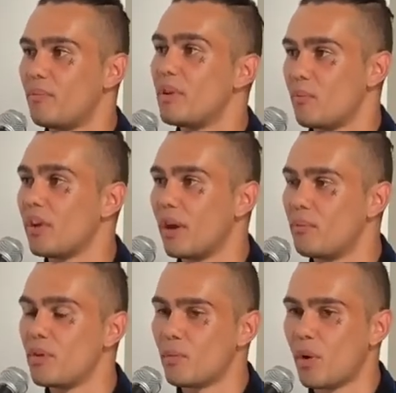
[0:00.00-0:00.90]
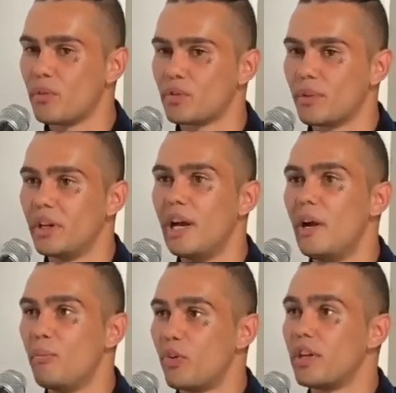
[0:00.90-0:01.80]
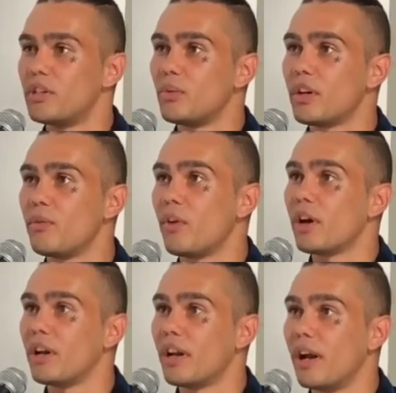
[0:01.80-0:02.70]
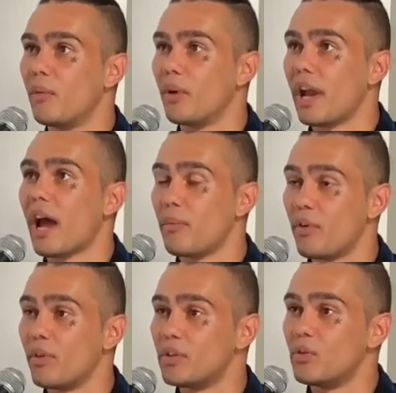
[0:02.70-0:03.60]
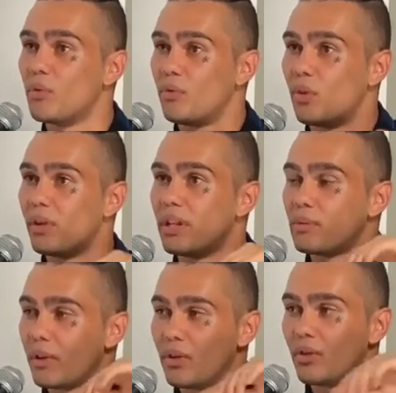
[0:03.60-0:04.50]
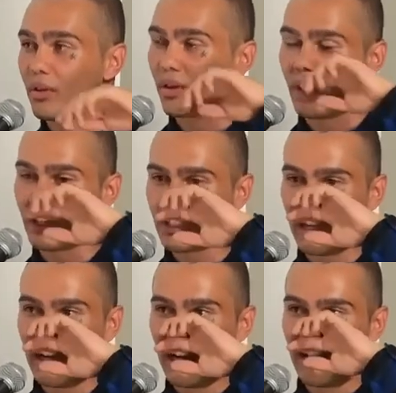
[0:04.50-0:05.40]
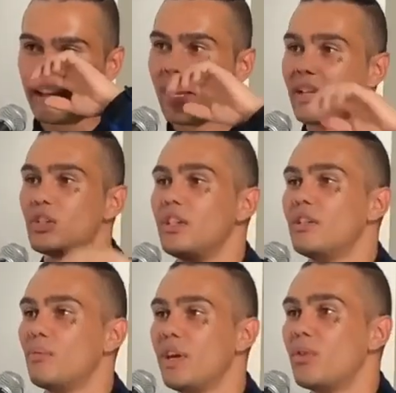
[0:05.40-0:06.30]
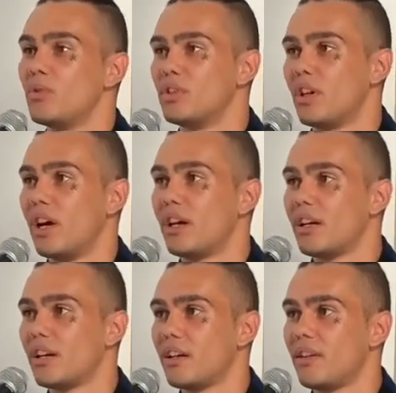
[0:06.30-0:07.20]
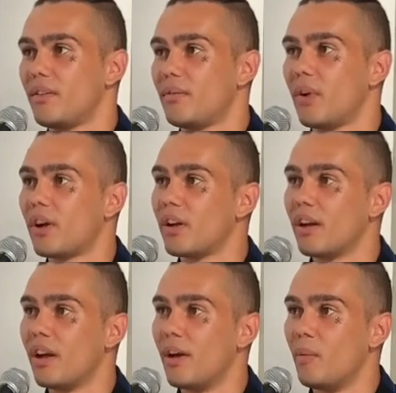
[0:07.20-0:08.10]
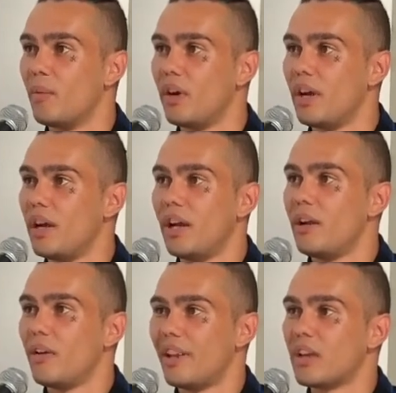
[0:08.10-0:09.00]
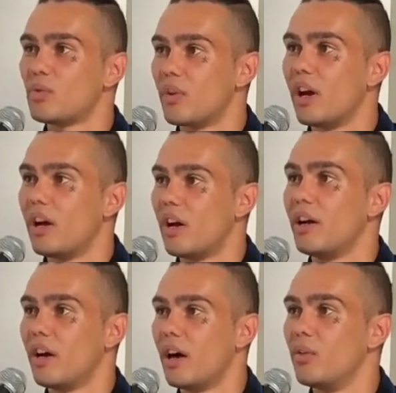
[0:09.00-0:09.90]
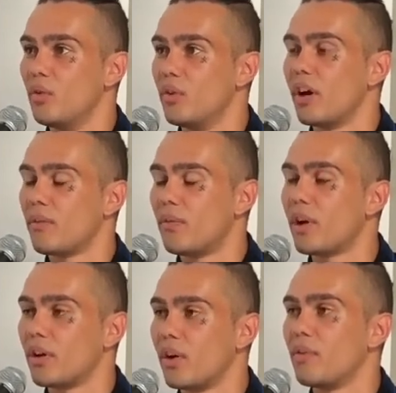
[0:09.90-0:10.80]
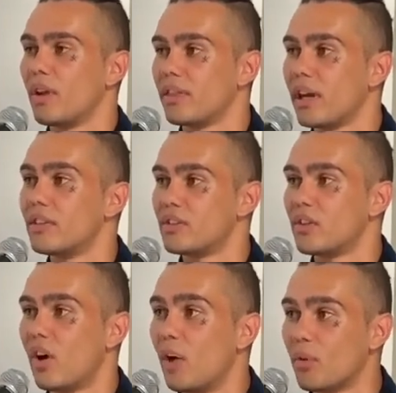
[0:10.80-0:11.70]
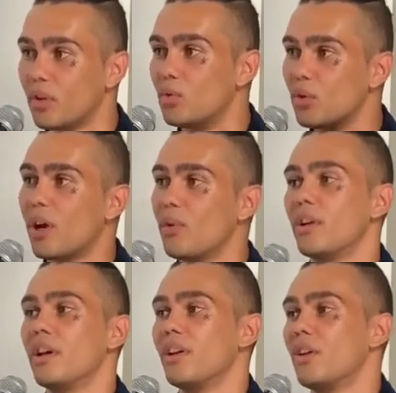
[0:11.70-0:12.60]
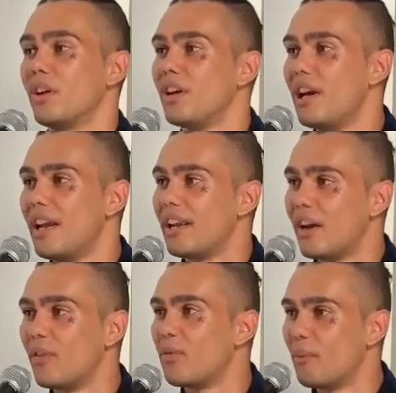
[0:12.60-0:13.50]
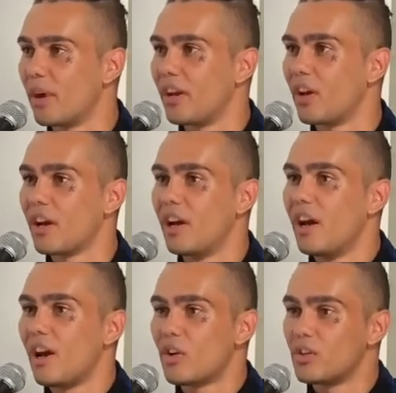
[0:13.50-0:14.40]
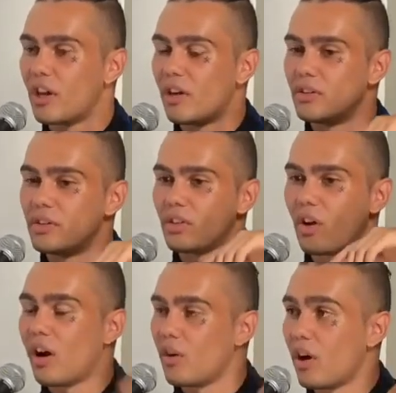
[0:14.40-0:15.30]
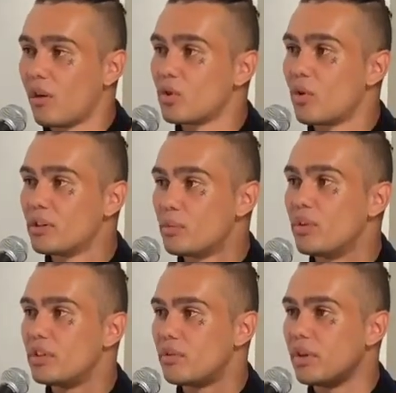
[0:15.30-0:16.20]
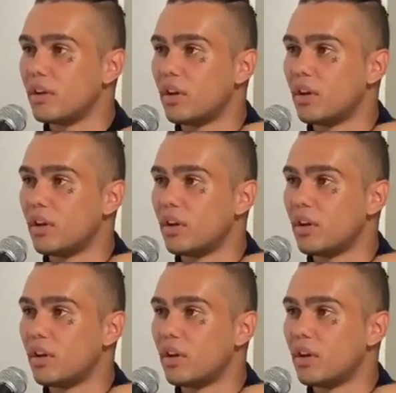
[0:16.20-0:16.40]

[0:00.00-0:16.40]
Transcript: Big moments for me. Briggs, when he fucking when AB Original performed at Splendor in the Grass, that shit to me was like fucking that's when I knew like fucking I was like I'm gonna do that one day, like that for me, like because I was always a Briggs fan.